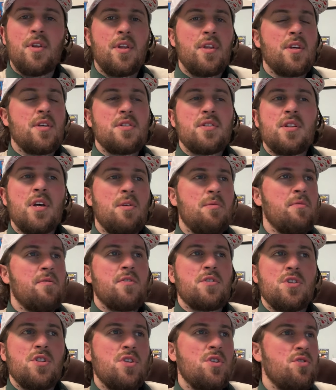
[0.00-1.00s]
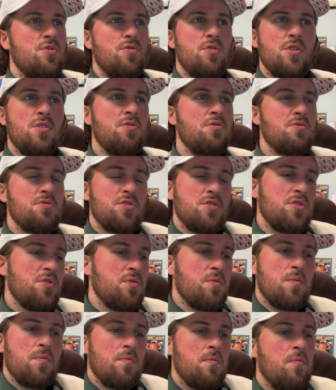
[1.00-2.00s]
That doesn't tell me if it's new, used,
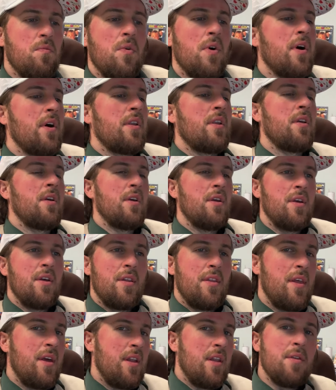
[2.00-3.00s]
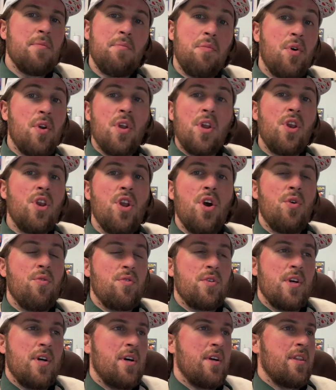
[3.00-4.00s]
or what. They didn't put a
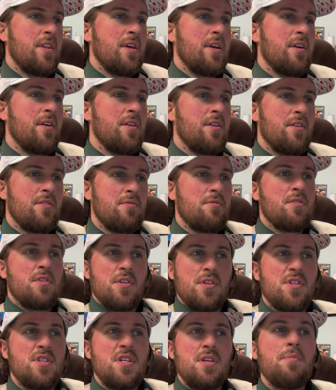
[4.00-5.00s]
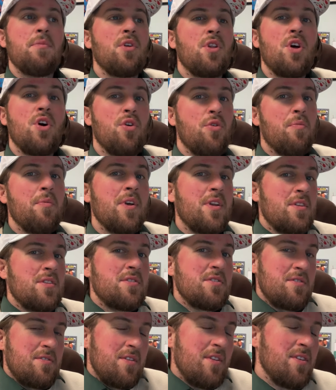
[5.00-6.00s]
note on there. The see below
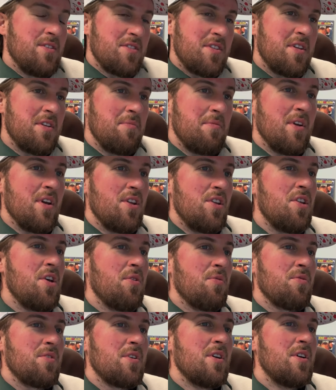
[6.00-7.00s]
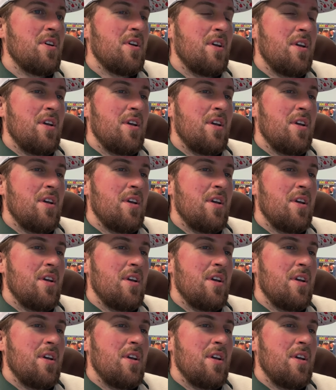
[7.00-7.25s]
means there's going to be a note.